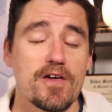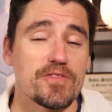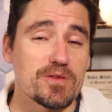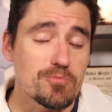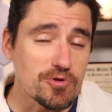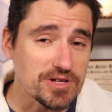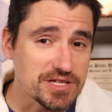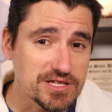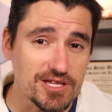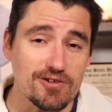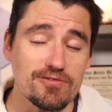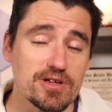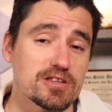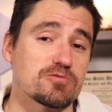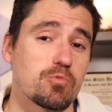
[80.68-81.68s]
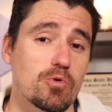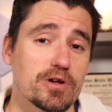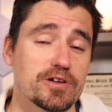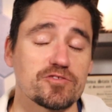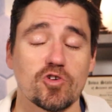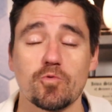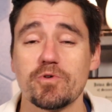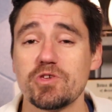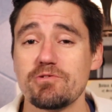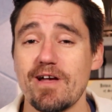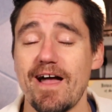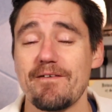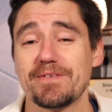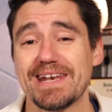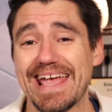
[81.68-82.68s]
The more serious ones are when you
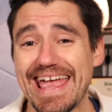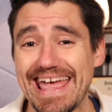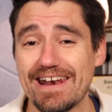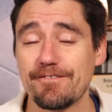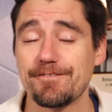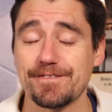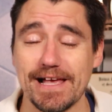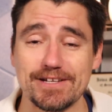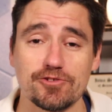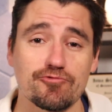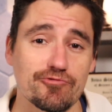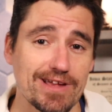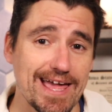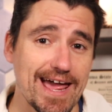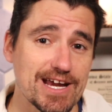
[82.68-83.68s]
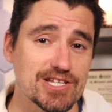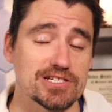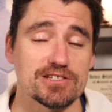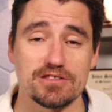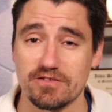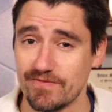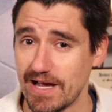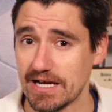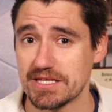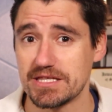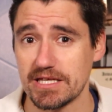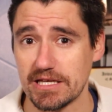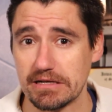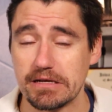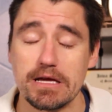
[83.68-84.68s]
have an anaphylactic reaction to the
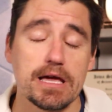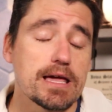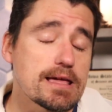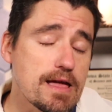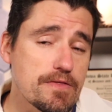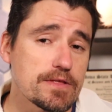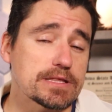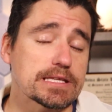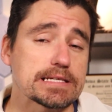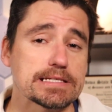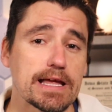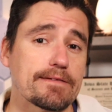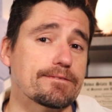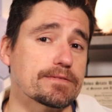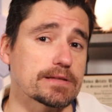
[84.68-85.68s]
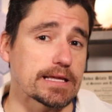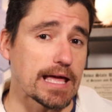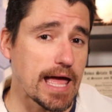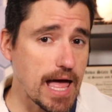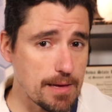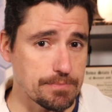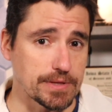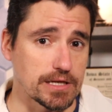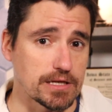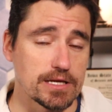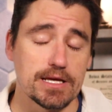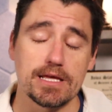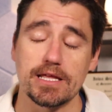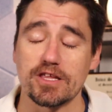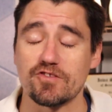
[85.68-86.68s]
vaccine, and this can definitely happen.
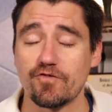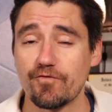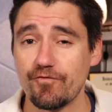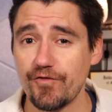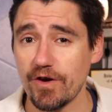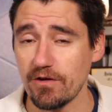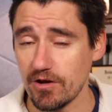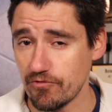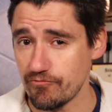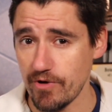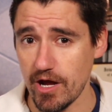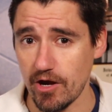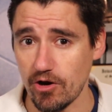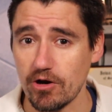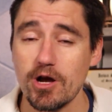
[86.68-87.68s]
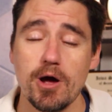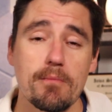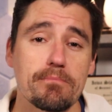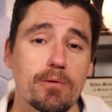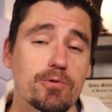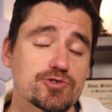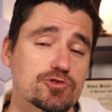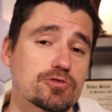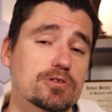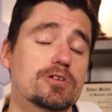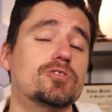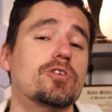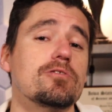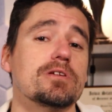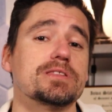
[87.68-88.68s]
It's very rare, but what you're going to
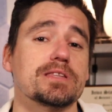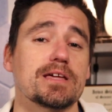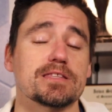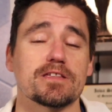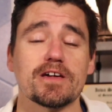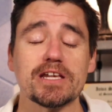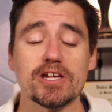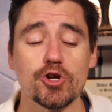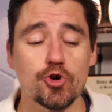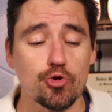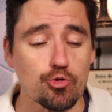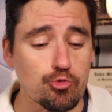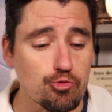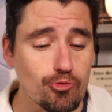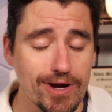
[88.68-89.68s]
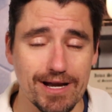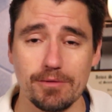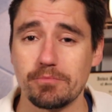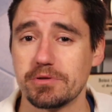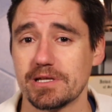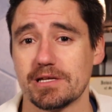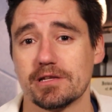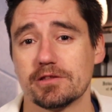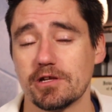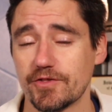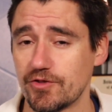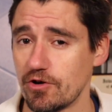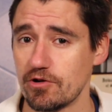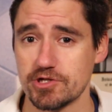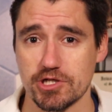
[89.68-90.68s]
notice is an incredibly
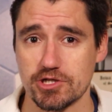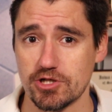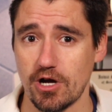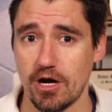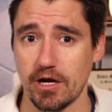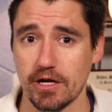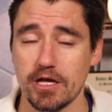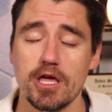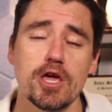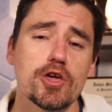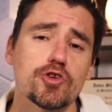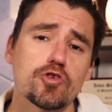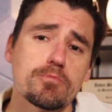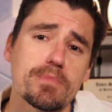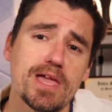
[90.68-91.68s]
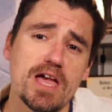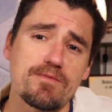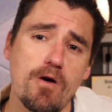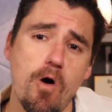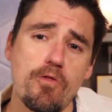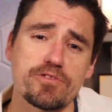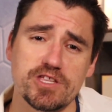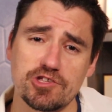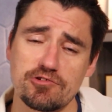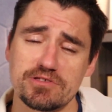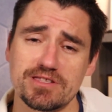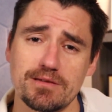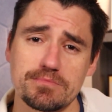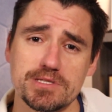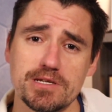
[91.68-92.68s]
lethargic dog. You may have all those other
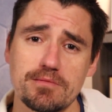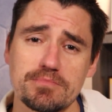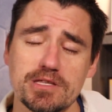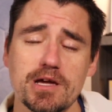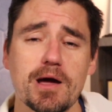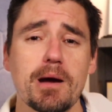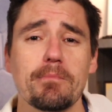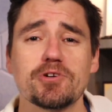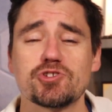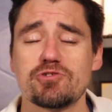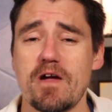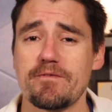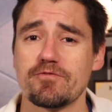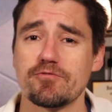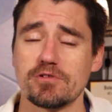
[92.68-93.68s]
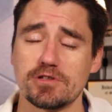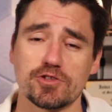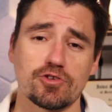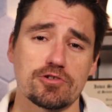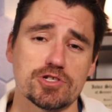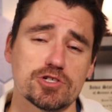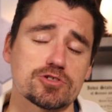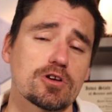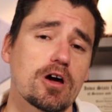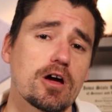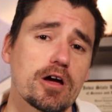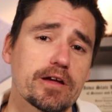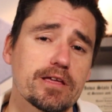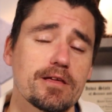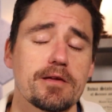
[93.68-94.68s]
symptoms, but you have a really lethargic
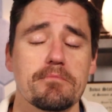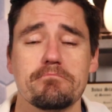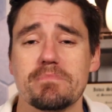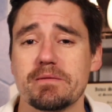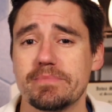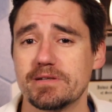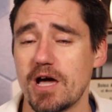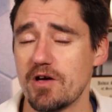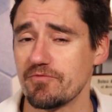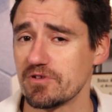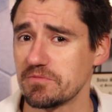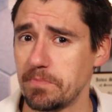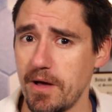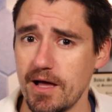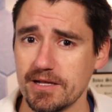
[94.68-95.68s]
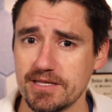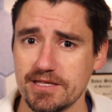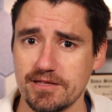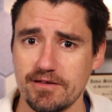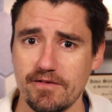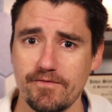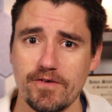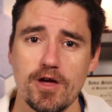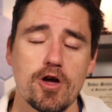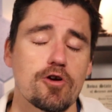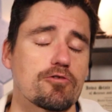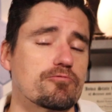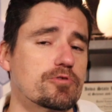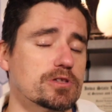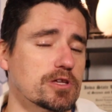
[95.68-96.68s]
dog, maybe non-responsive,
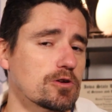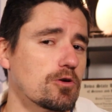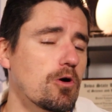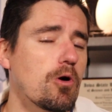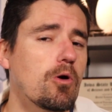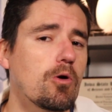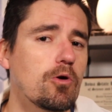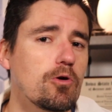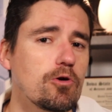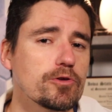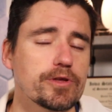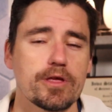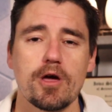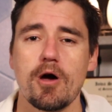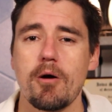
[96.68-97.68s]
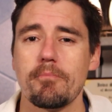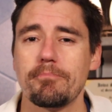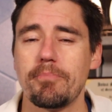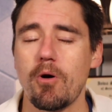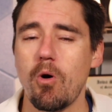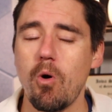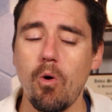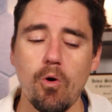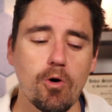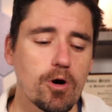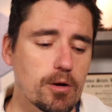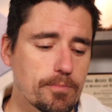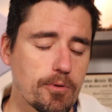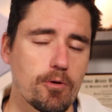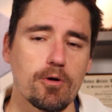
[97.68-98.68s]
really cold,
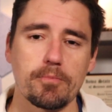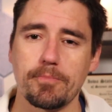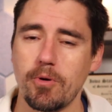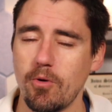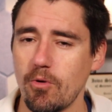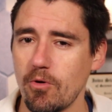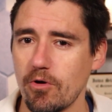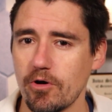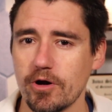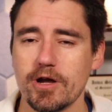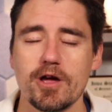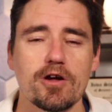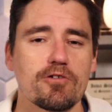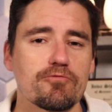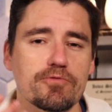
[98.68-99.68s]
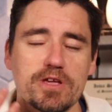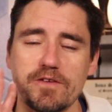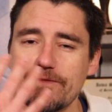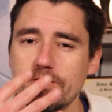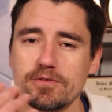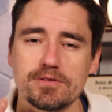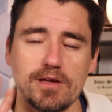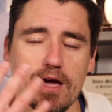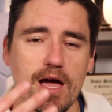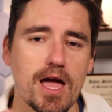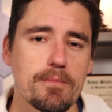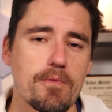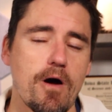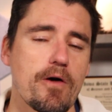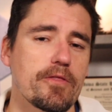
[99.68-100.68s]
poor, poor, poor refill
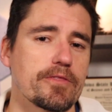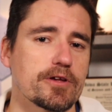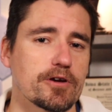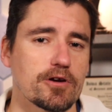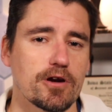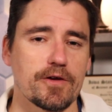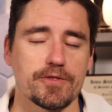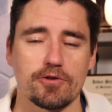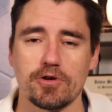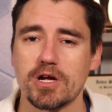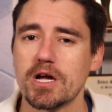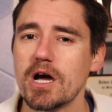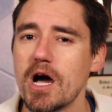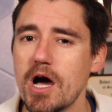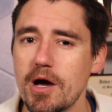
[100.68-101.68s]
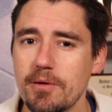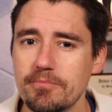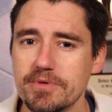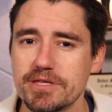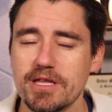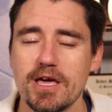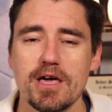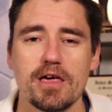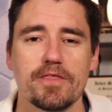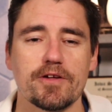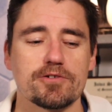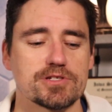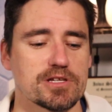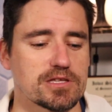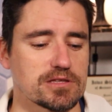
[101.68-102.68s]
time on their on their gums.
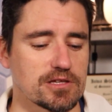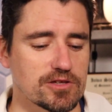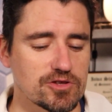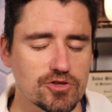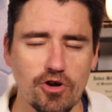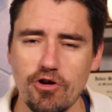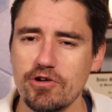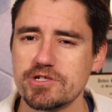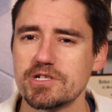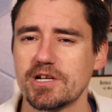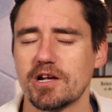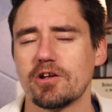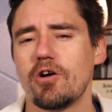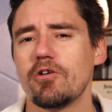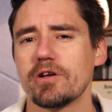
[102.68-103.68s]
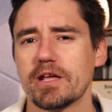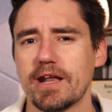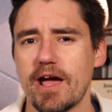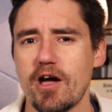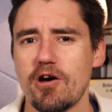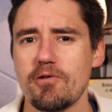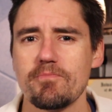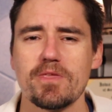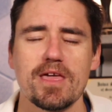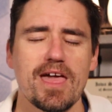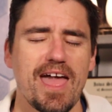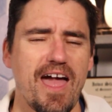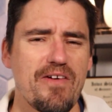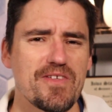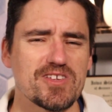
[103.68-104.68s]
They're just lethargic, like all get out,
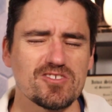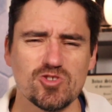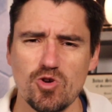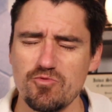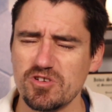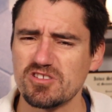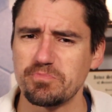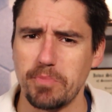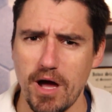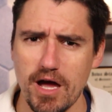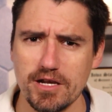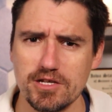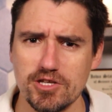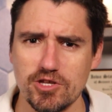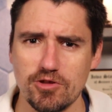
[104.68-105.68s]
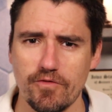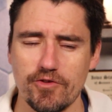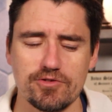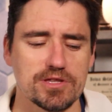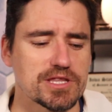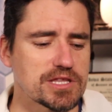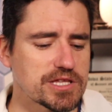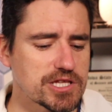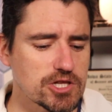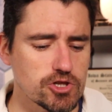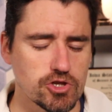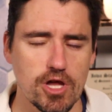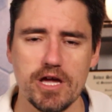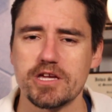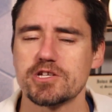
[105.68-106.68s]
and they just don't respond to you. They're just
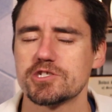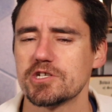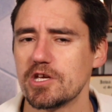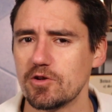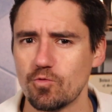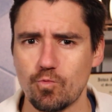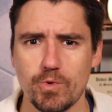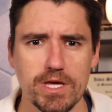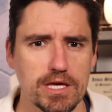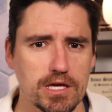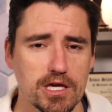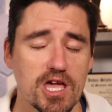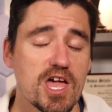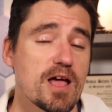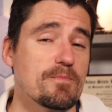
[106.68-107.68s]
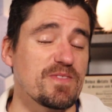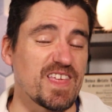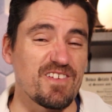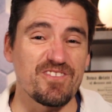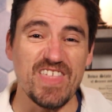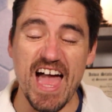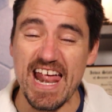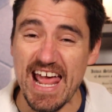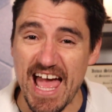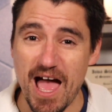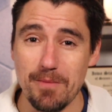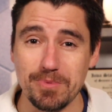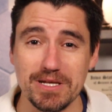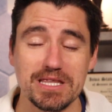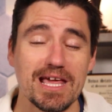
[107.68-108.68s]
sluggish and weak. If that
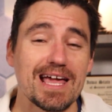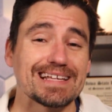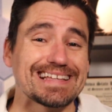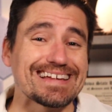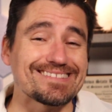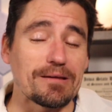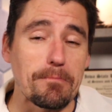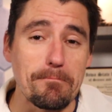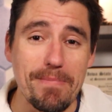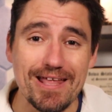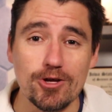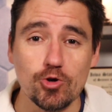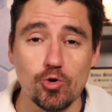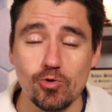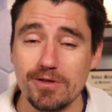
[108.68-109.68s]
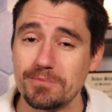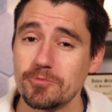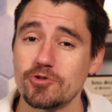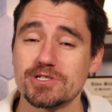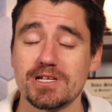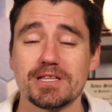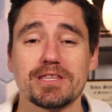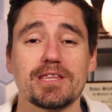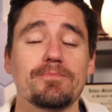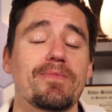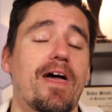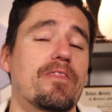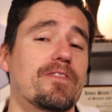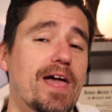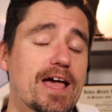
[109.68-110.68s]
happens, that's a medical emergency,
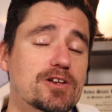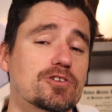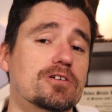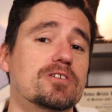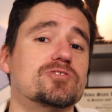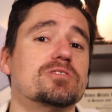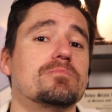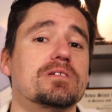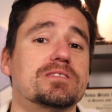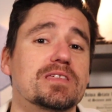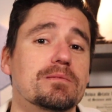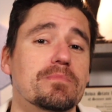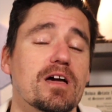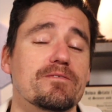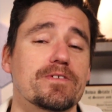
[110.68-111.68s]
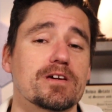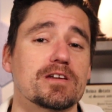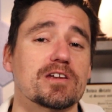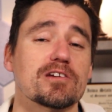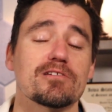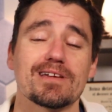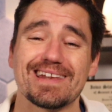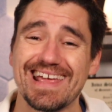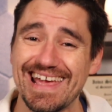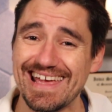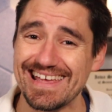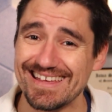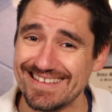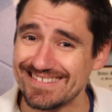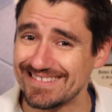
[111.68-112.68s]
and that dog you should be seen by a veterinarian
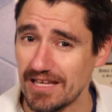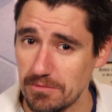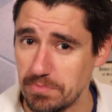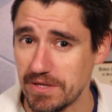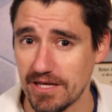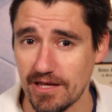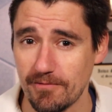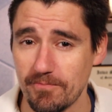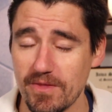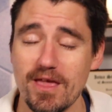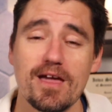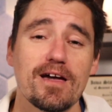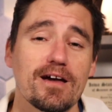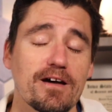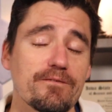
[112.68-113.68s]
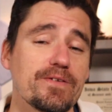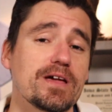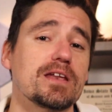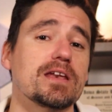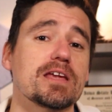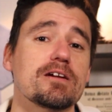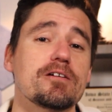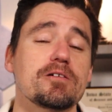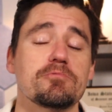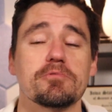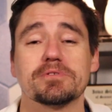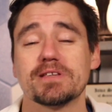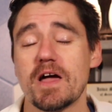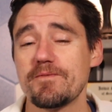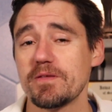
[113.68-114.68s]
ASAP. A veterinarian will
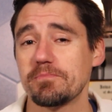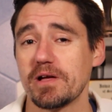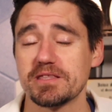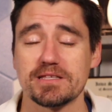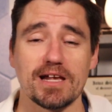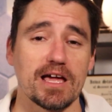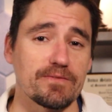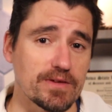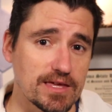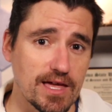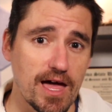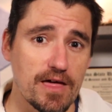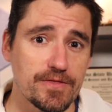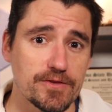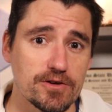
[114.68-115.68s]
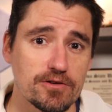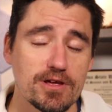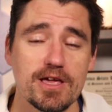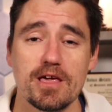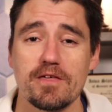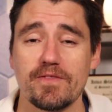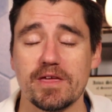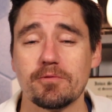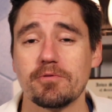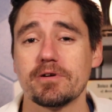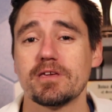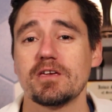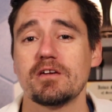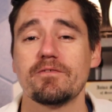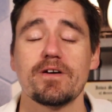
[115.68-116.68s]
definitely place an I V catheter. They will
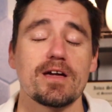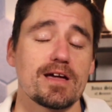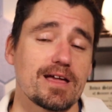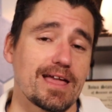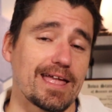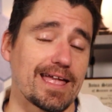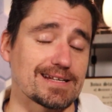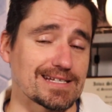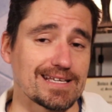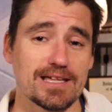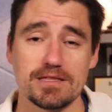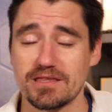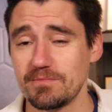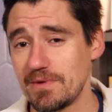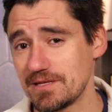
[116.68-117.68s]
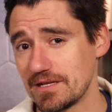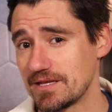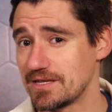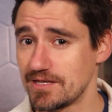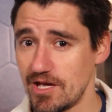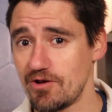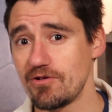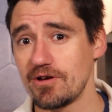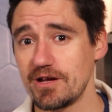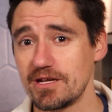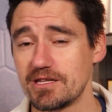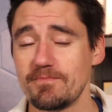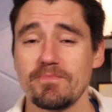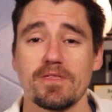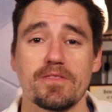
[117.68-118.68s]
give antihistamines and
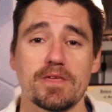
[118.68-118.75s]
steroids.